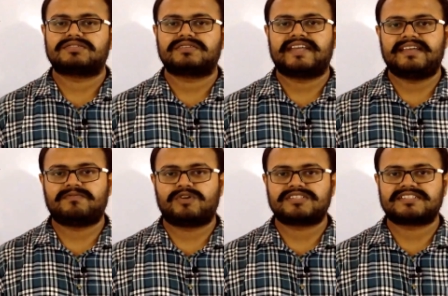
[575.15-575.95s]
So
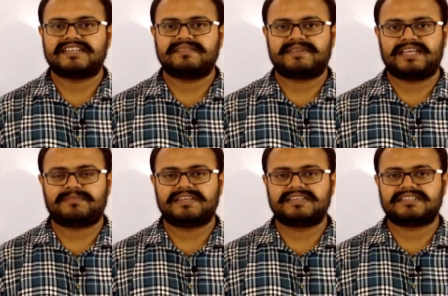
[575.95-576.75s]
keep watching,
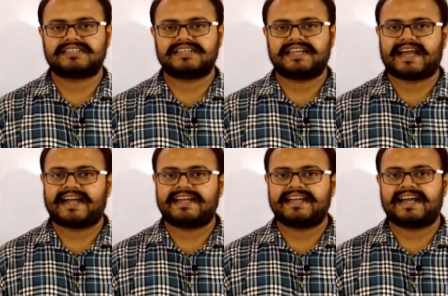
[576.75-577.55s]
keep learning
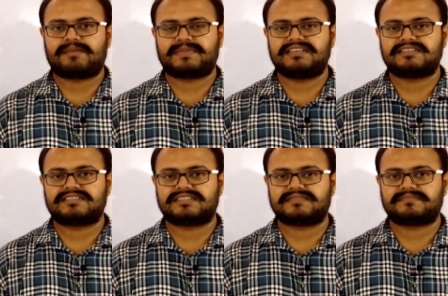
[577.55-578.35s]
and happy
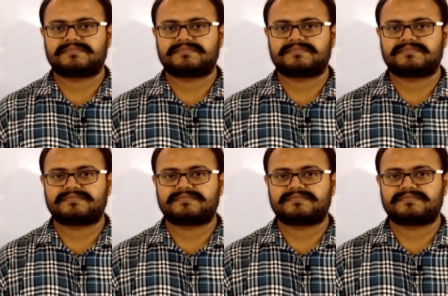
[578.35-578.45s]
learning.